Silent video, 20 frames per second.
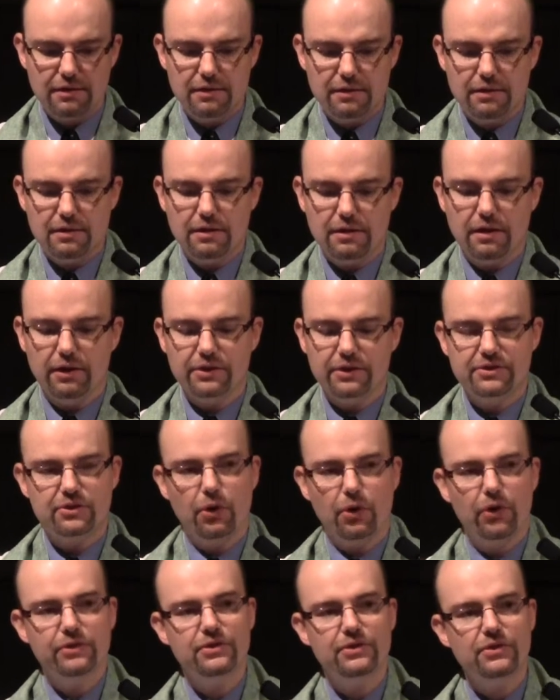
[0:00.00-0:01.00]
And I
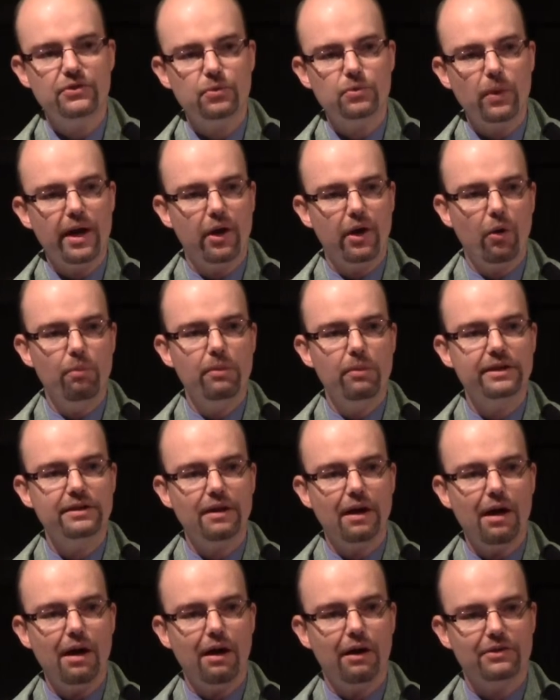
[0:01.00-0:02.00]
started to sweat. Oh my
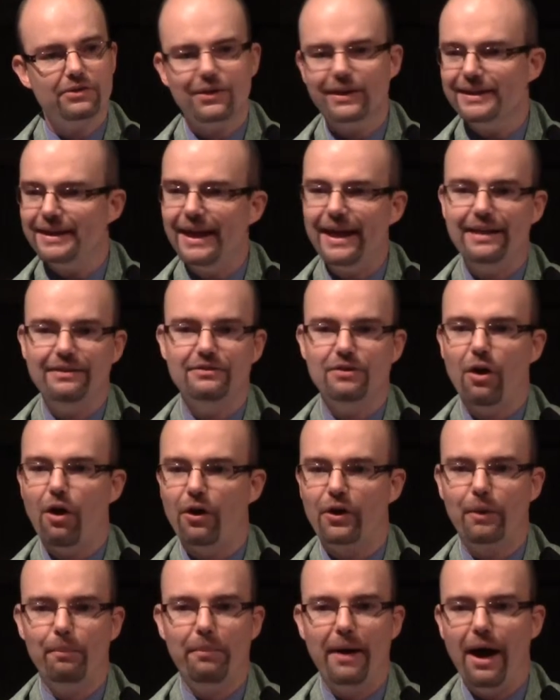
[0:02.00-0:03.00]
gosh, I can't talk
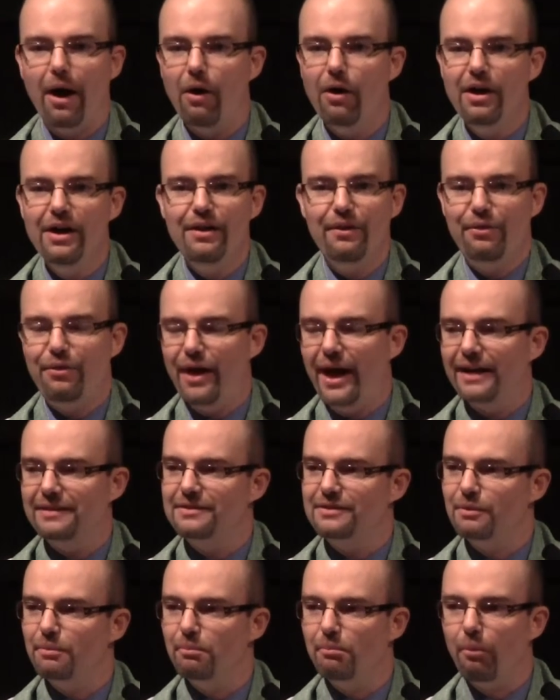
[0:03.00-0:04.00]
about That's
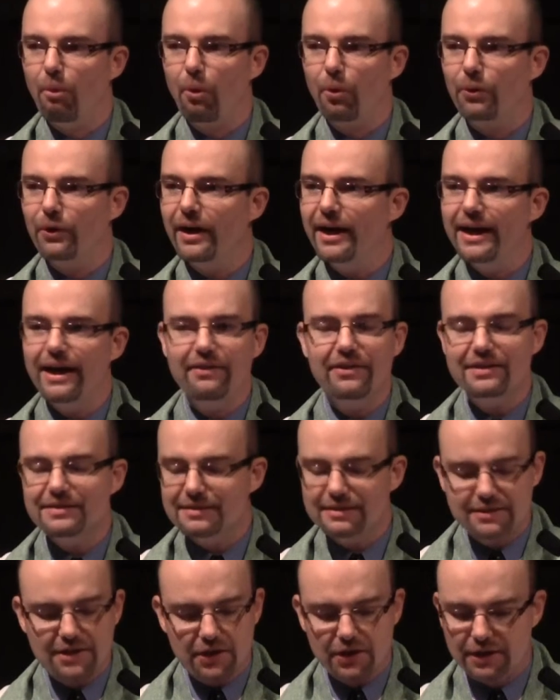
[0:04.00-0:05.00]
Amore. This is
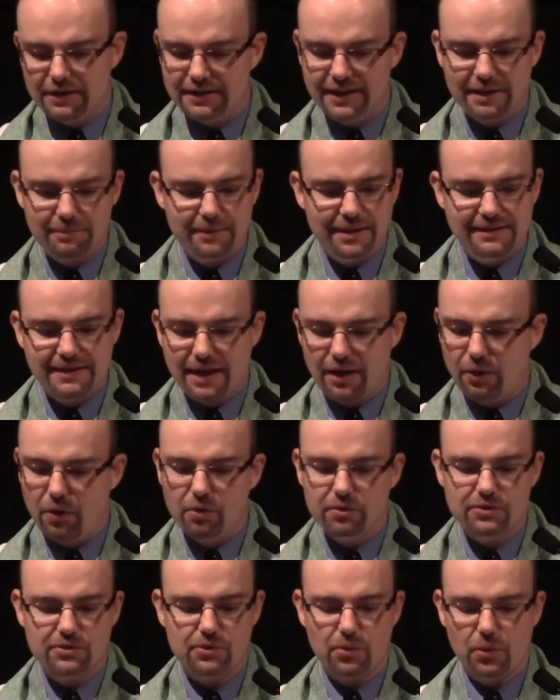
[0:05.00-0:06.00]
going to lead me down all
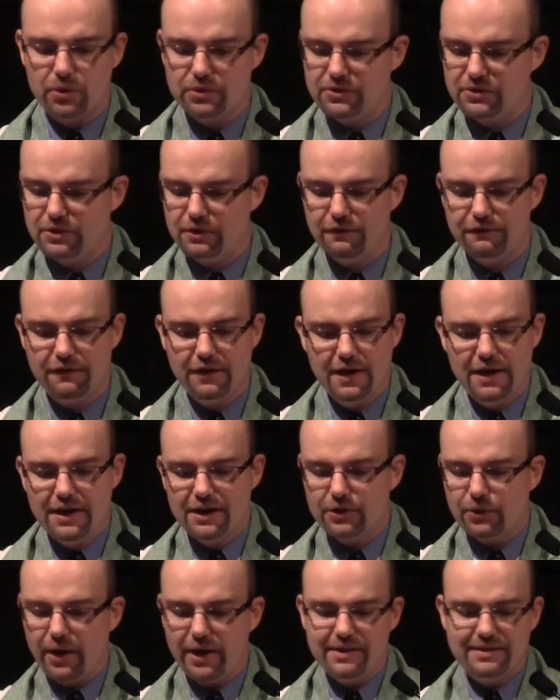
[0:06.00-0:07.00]
sorts of
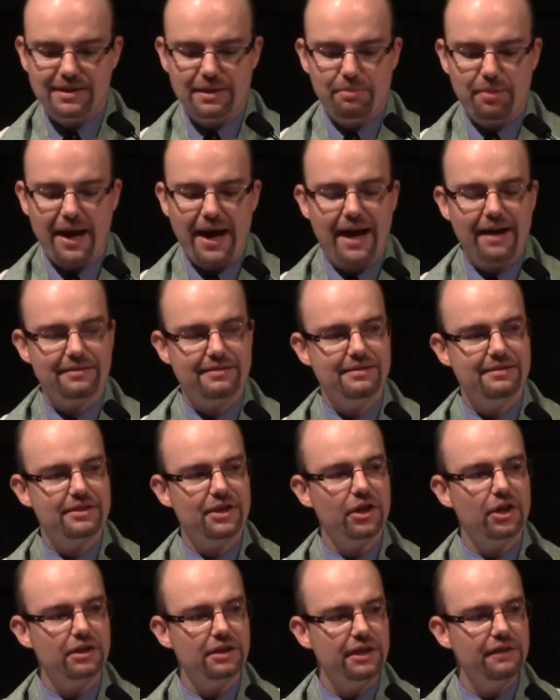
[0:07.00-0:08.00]
crazy paths. It's going
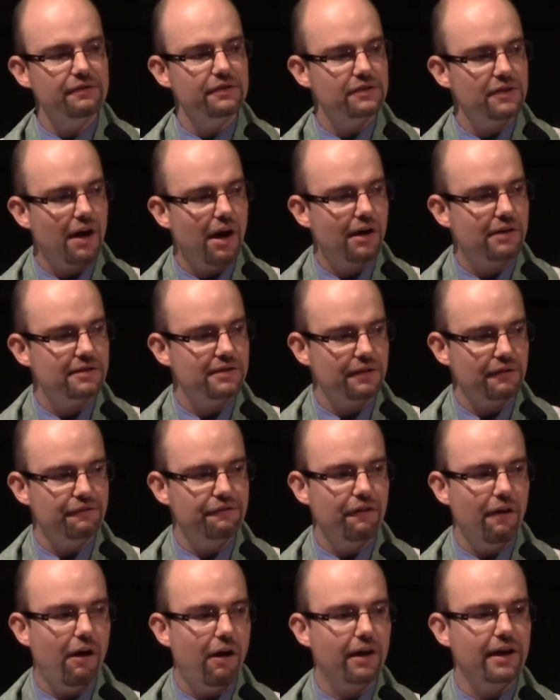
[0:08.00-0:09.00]
to leave a toxic
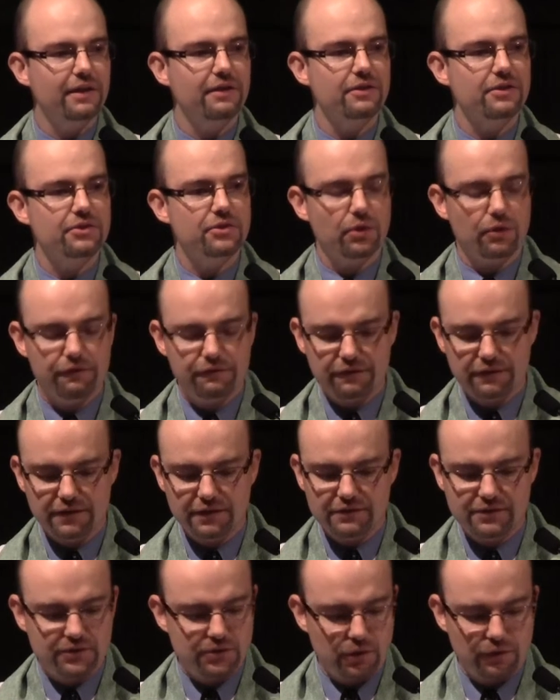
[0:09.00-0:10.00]
fog in the
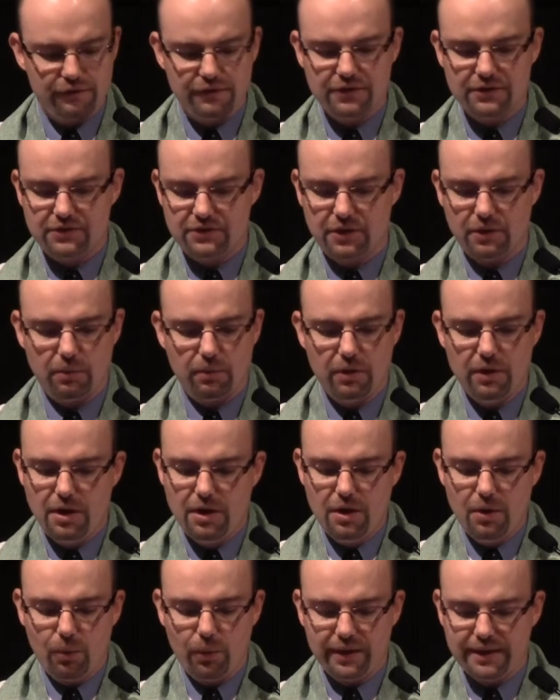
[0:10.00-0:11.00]
service that
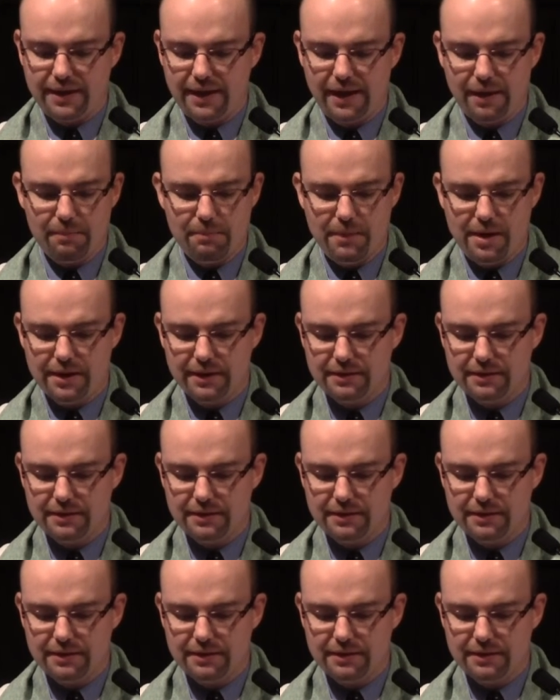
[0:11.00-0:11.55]
we can't make